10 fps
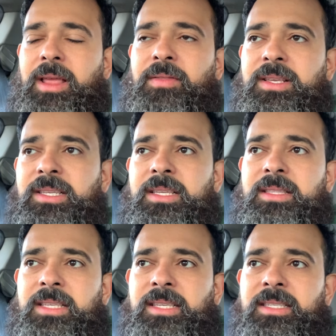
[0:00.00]
And this is
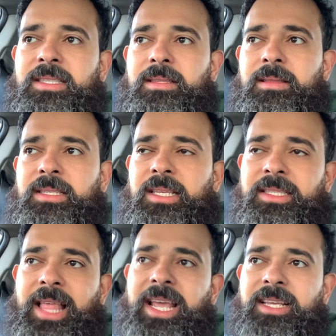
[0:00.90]
this is this
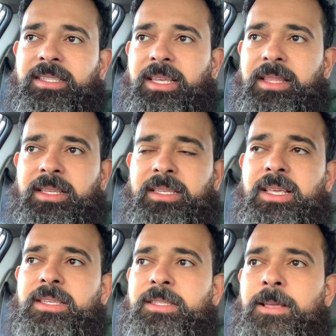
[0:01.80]
is legacy. This
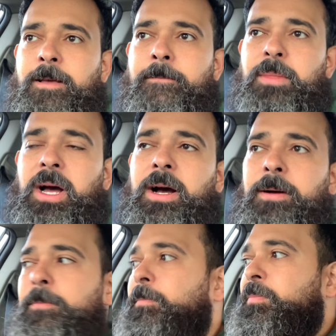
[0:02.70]
is,
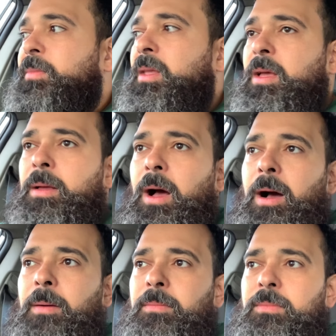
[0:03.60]
um,
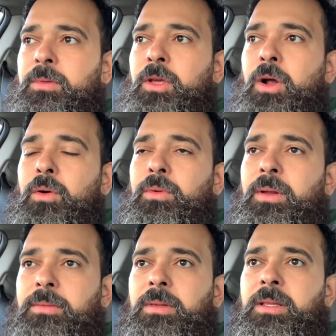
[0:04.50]
um, you know,
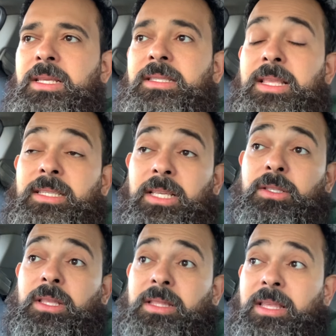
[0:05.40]
this this is
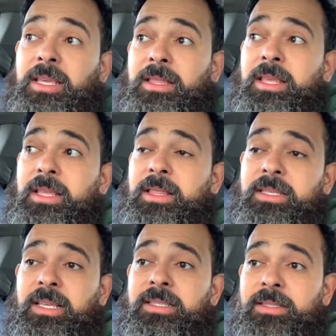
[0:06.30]
the, the, the
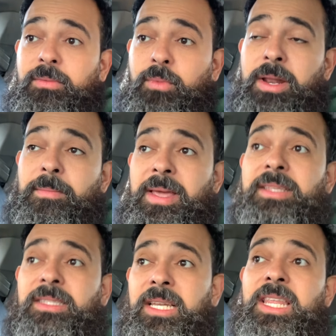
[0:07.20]
this is what it
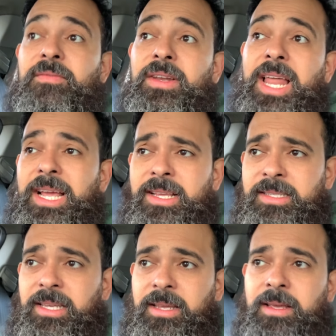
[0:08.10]
means to leave a
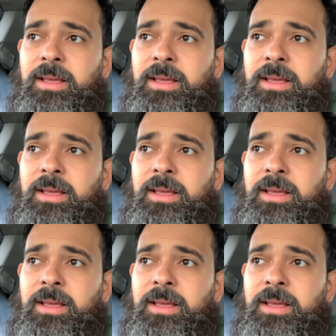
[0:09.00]
legacy.